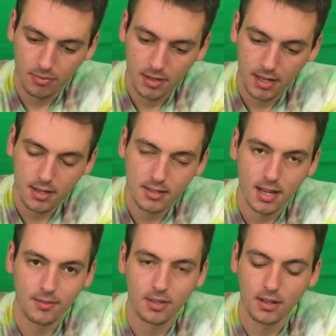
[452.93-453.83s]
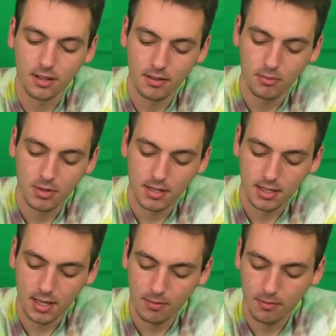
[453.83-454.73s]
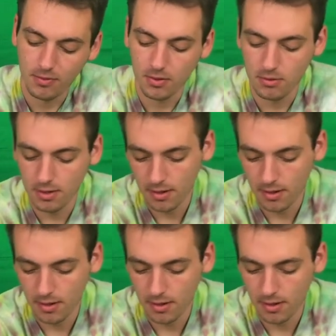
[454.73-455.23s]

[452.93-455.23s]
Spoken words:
He doesn't have to hunt, we just give him food.